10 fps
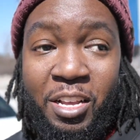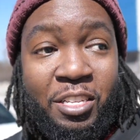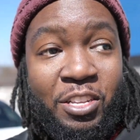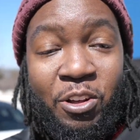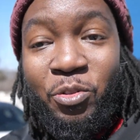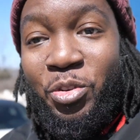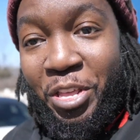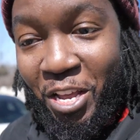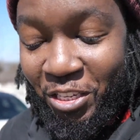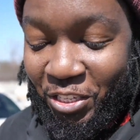So
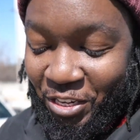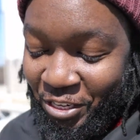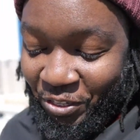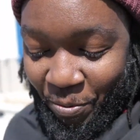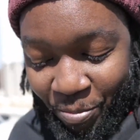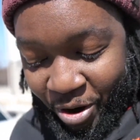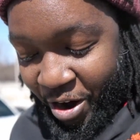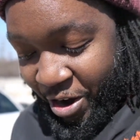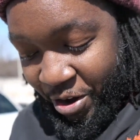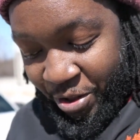this is the
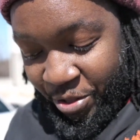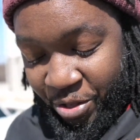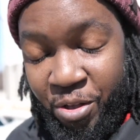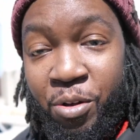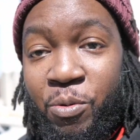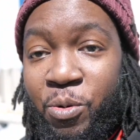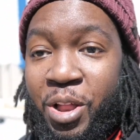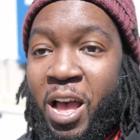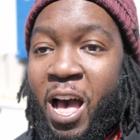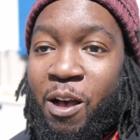part
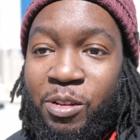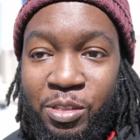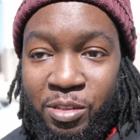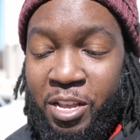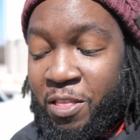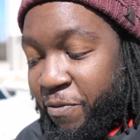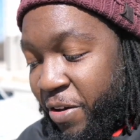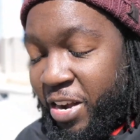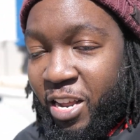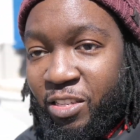when I was in the
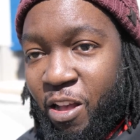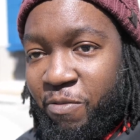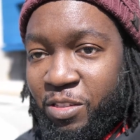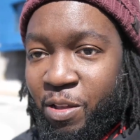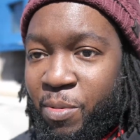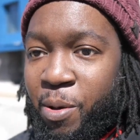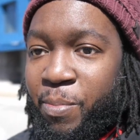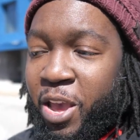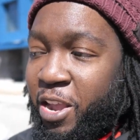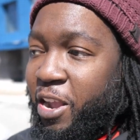finance office at my
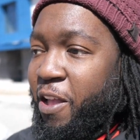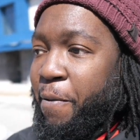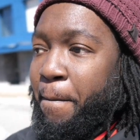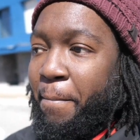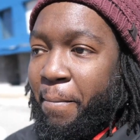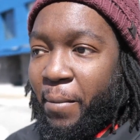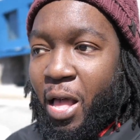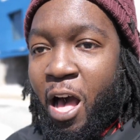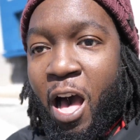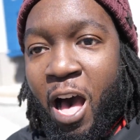bank,
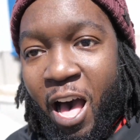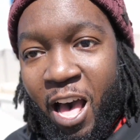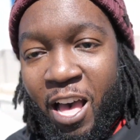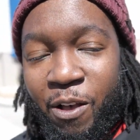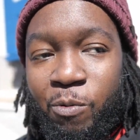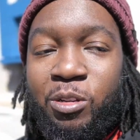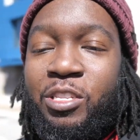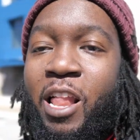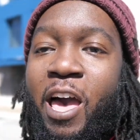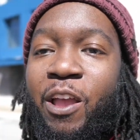I was
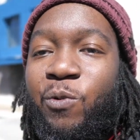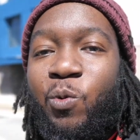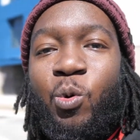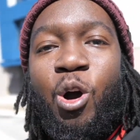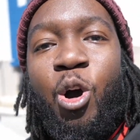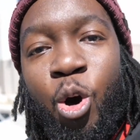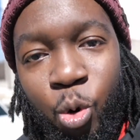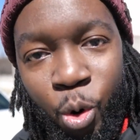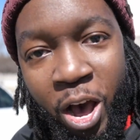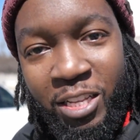like,
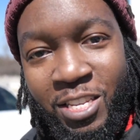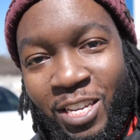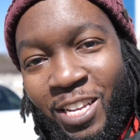what?